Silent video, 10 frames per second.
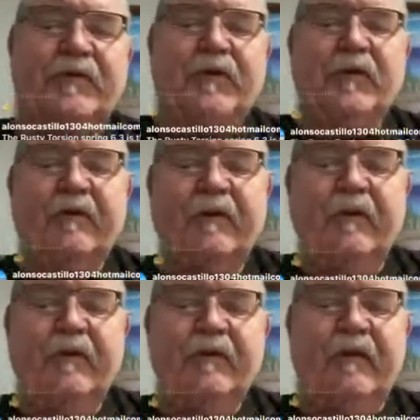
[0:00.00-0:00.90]
Shore every
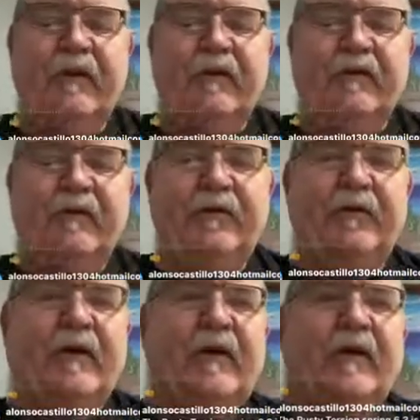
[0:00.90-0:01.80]
year for years,
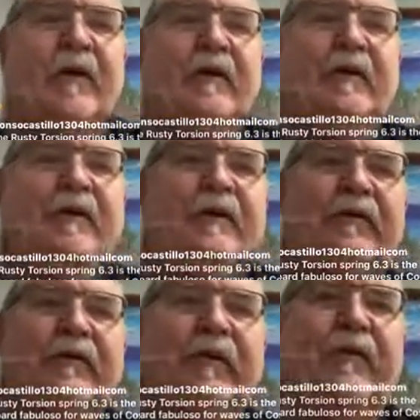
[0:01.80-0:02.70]
and
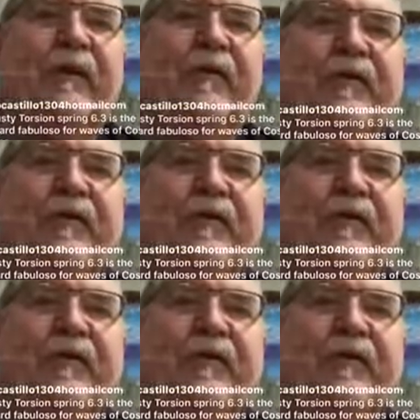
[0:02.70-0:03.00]
surfing and